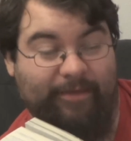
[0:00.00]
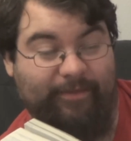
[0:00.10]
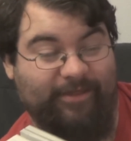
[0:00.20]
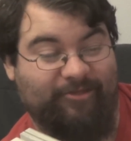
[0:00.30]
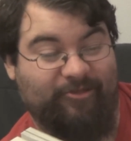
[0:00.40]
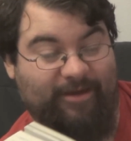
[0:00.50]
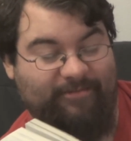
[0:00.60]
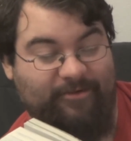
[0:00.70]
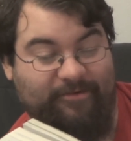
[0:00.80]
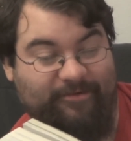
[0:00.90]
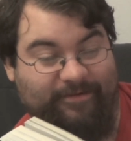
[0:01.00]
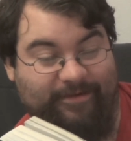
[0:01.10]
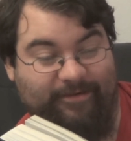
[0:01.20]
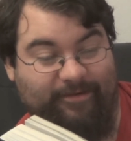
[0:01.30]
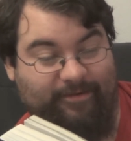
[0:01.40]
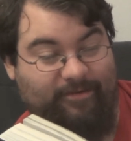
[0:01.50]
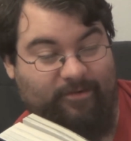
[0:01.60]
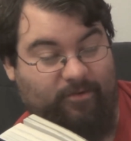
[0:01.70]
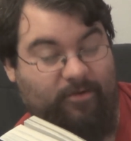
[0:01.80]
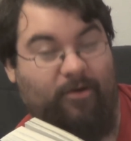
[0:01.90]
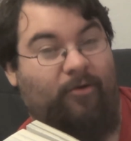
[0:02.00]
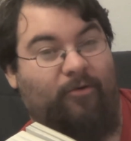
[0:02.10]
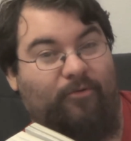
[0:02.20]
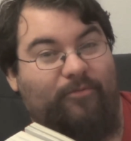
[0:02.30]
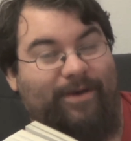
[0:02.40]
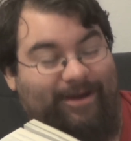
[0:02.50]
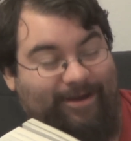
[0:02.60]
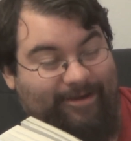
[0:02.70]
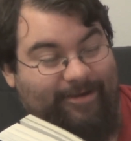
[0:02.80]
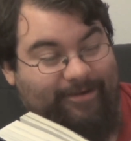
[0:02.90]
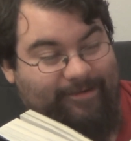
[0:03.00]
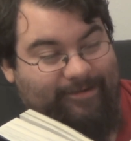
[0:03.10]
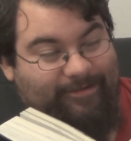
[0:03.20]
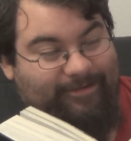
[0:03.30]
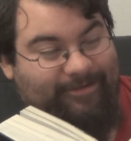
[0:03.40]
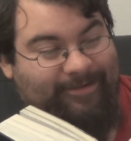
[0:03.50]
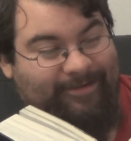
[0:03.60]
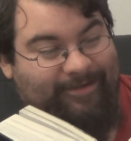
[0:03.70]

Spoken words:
This chapter, oh my god,